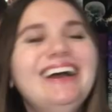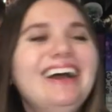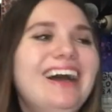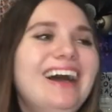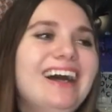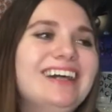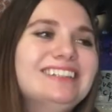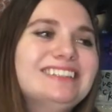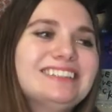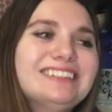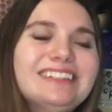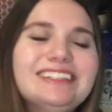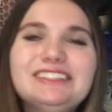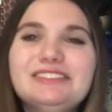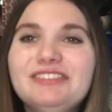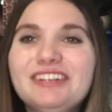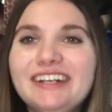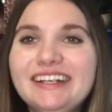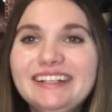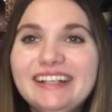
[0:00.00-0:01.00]
I just think it's
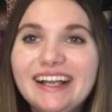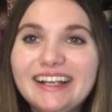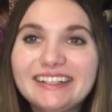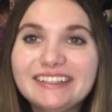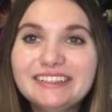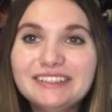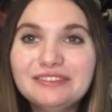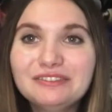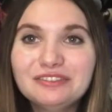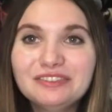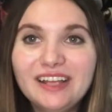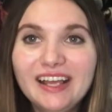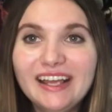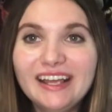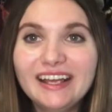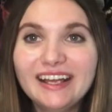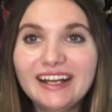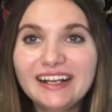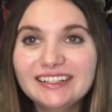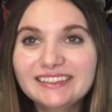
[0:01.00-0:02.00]
very negative
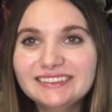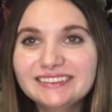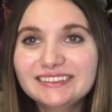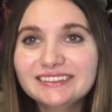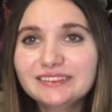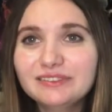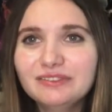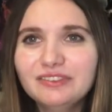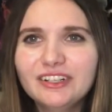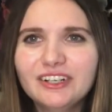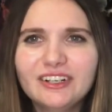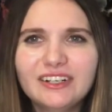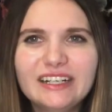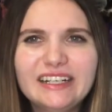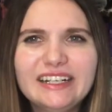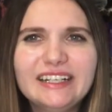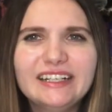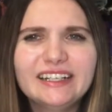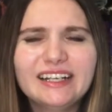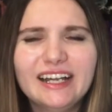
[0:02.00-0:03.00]
and
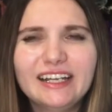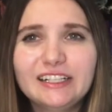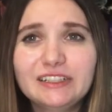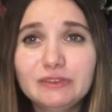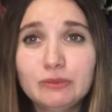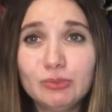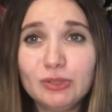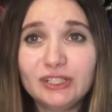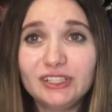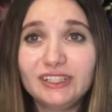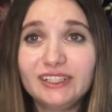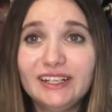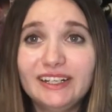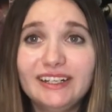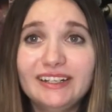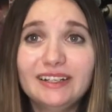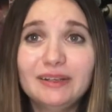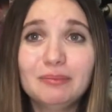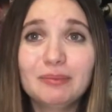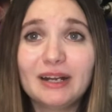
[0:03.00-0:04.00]
very kind of
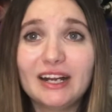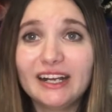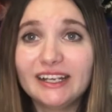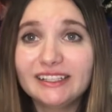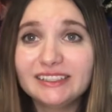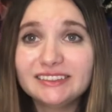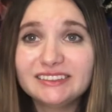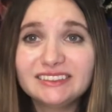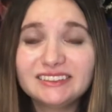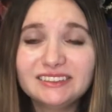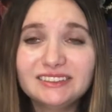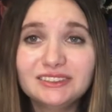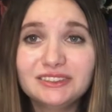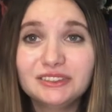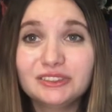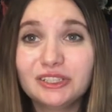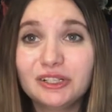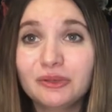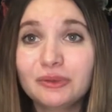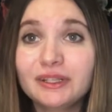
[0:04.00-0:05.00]
opinionated and biased to
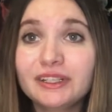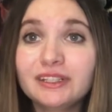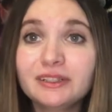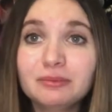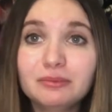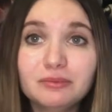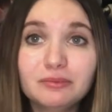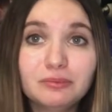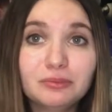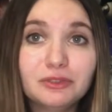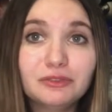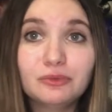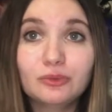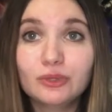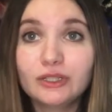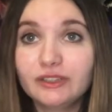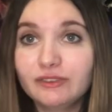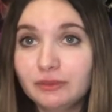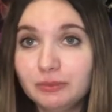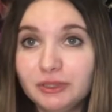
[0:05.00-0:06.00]
go in before
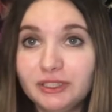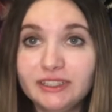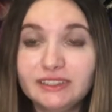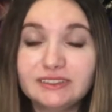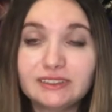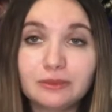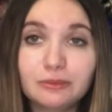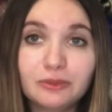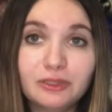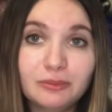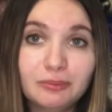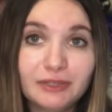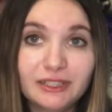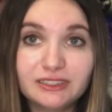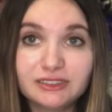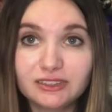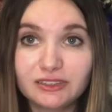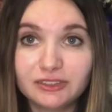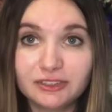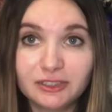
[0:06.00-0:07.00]
even meeting someone
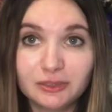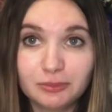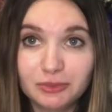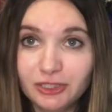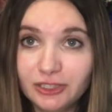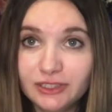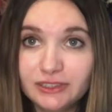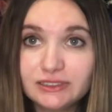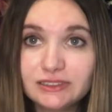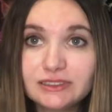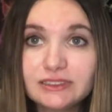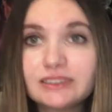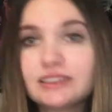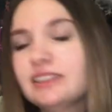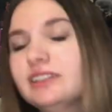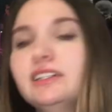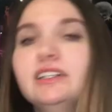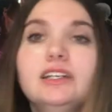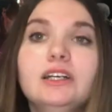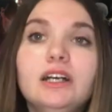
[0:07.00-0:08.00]
based on their appearance.
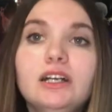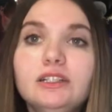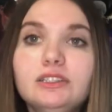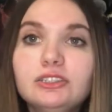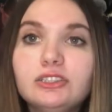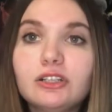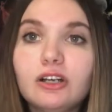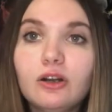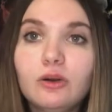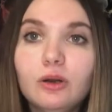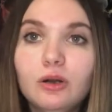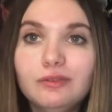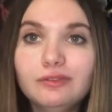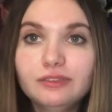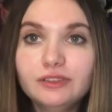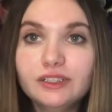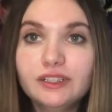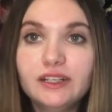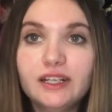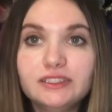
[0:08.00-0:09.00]
So
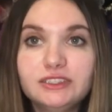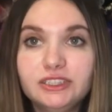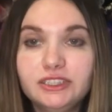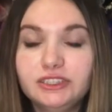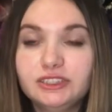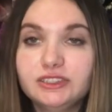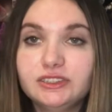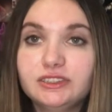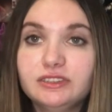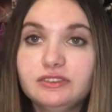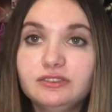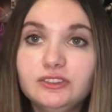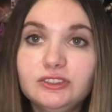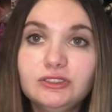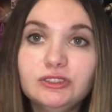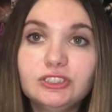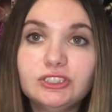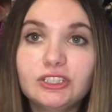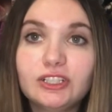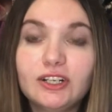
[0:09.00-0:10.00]
hopefully that changes in the
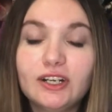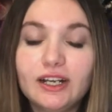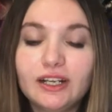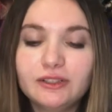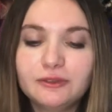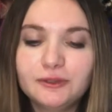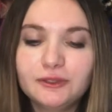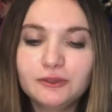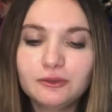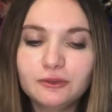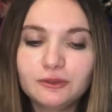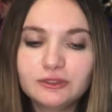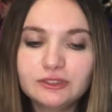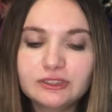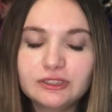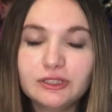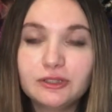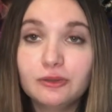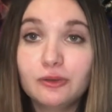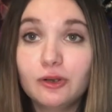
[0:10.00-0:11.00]
future. I would
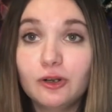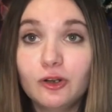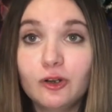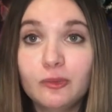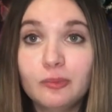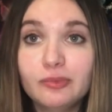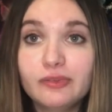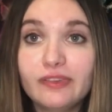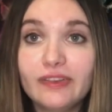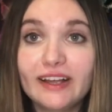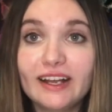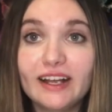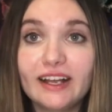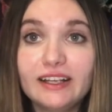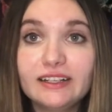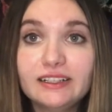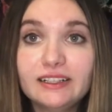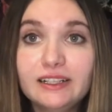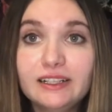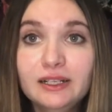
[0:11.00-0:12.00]
also hope that
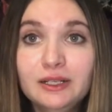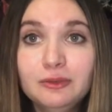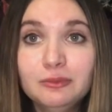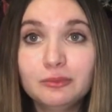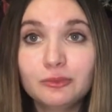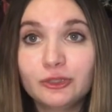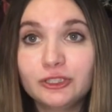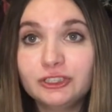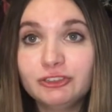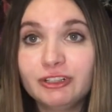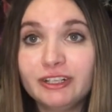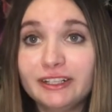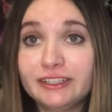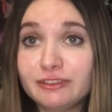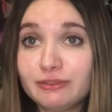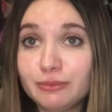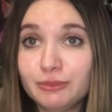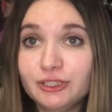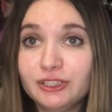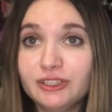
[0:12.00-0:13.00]
more
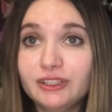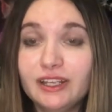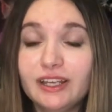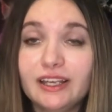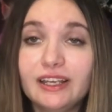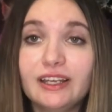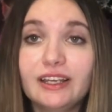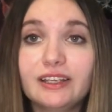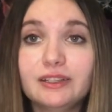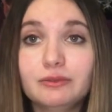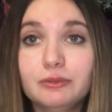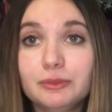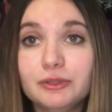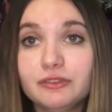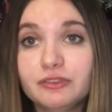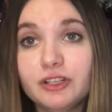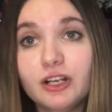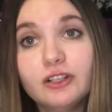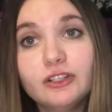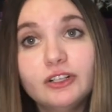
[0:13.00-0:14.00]
trans women and women
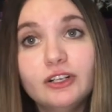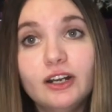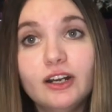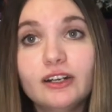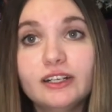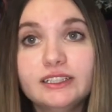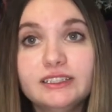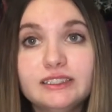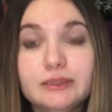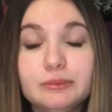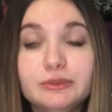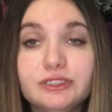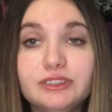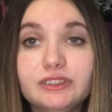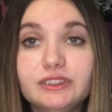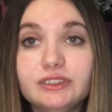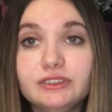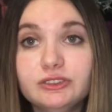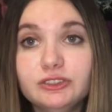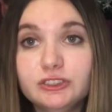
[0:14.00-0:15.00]
of color are accepted
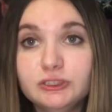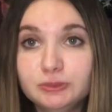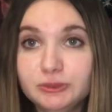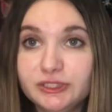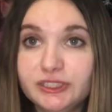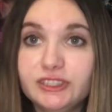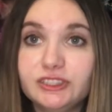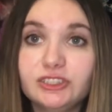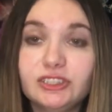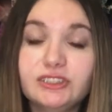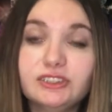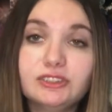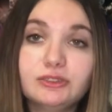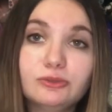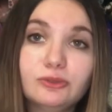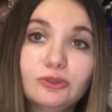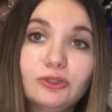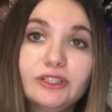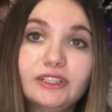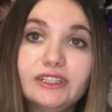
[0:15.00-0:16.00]
into PHA
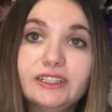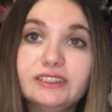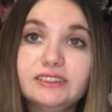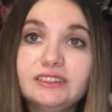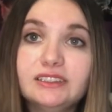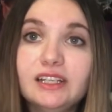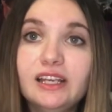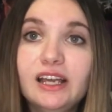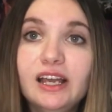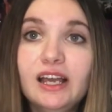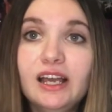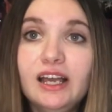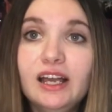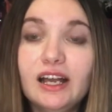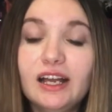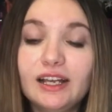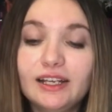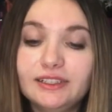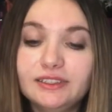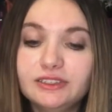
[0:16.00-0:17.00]
sororities.
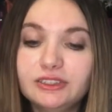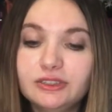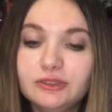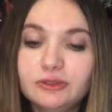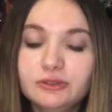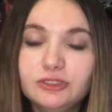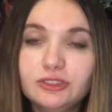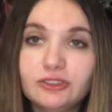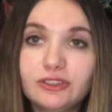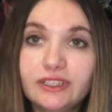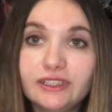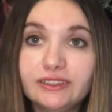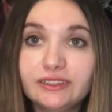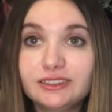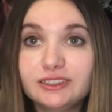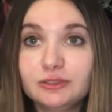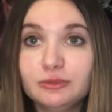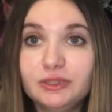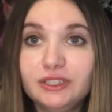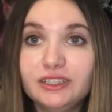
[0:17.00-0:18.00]
I know during
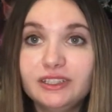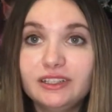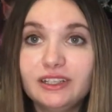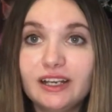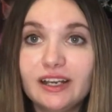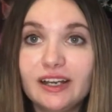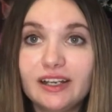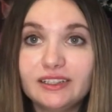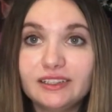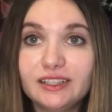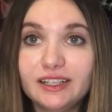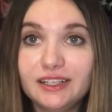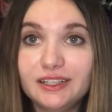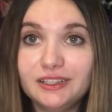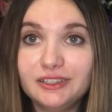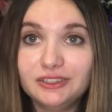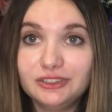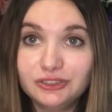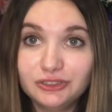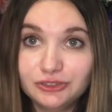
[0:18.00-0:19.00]
this week at
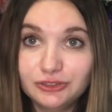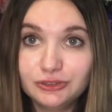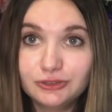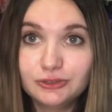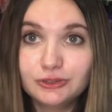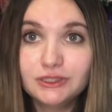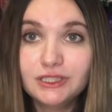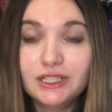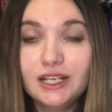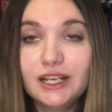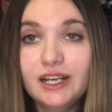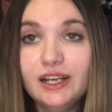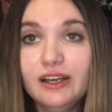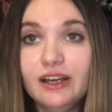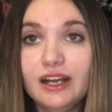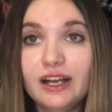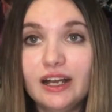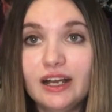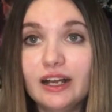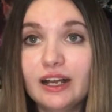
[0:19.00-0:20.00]
KU,
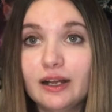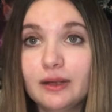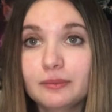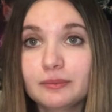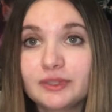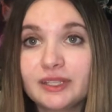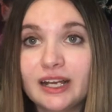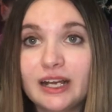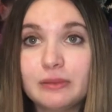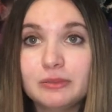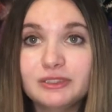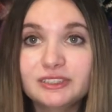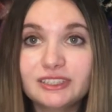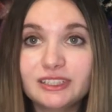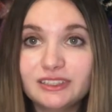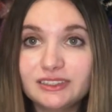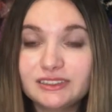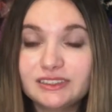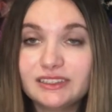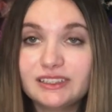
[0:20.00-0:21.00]
Kappa
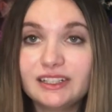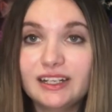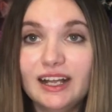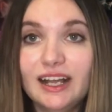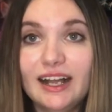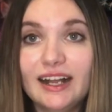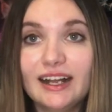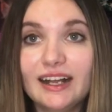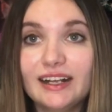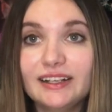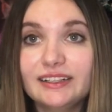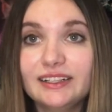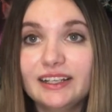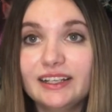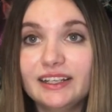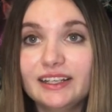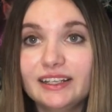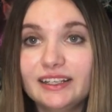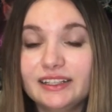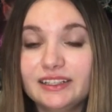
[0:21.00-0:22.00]
Delta had
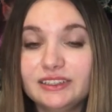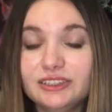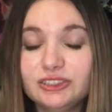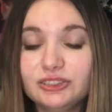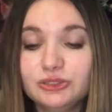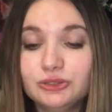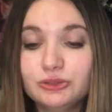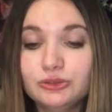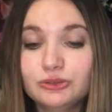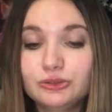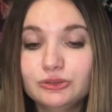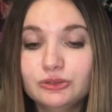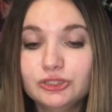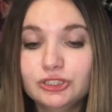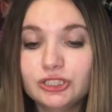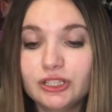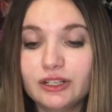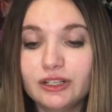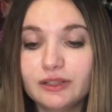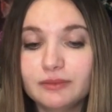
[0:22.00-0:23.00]
a huge
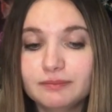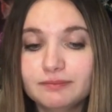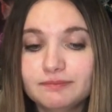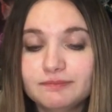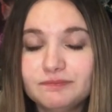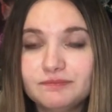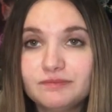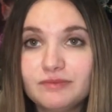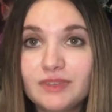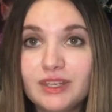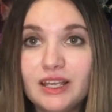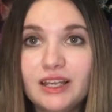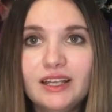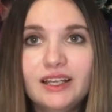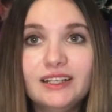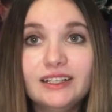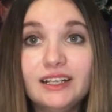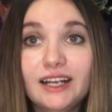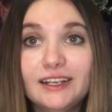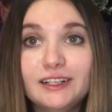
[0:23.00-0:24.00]

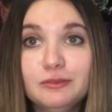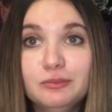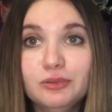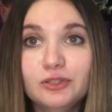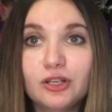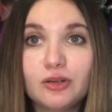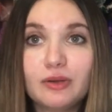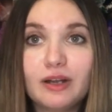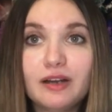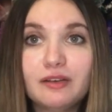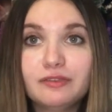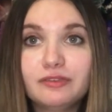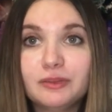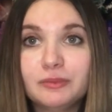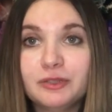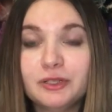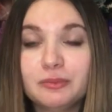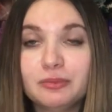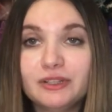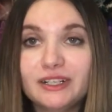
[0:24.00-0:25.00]
kind of blowout from
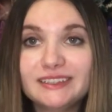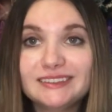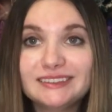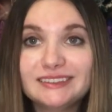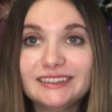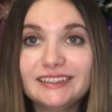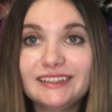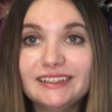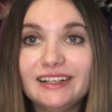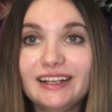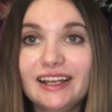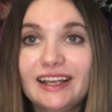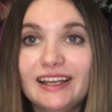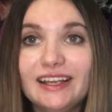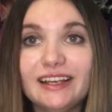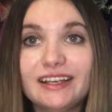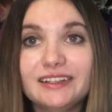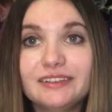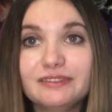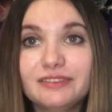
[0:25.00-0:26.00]
their president
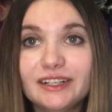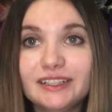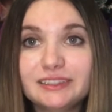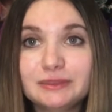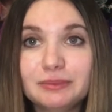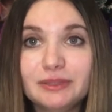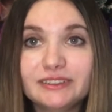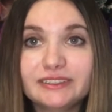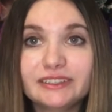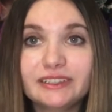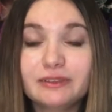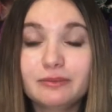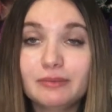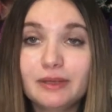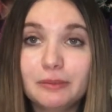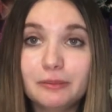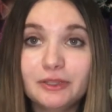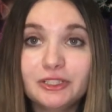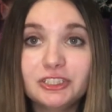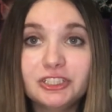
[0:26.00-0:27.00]
and vice president of
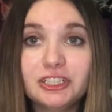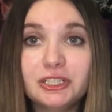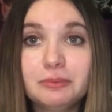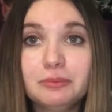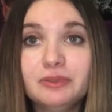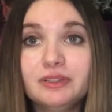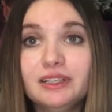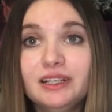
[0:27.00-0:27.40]
membership